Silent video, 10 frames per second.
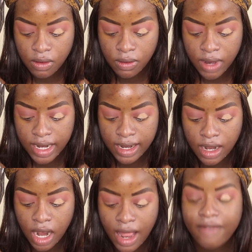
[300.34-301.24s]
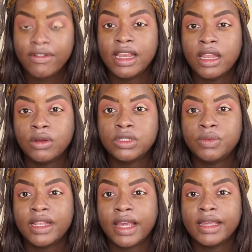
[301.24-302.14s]
quite heavily loaded
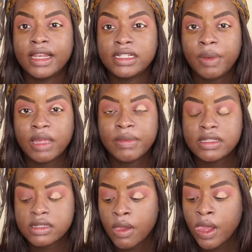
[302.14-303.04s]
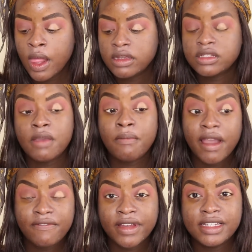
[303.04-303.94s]
with like glitter pigments, so you
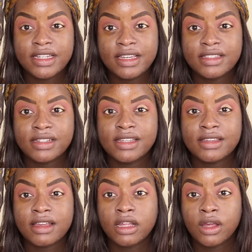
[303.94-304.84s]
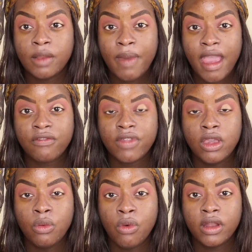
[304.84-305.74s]
might find it easier to get the colour payoff that
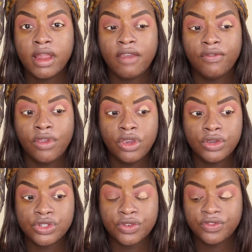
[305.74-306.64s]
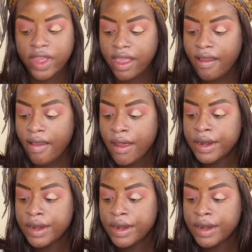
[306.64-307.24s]
you want if you use your finger.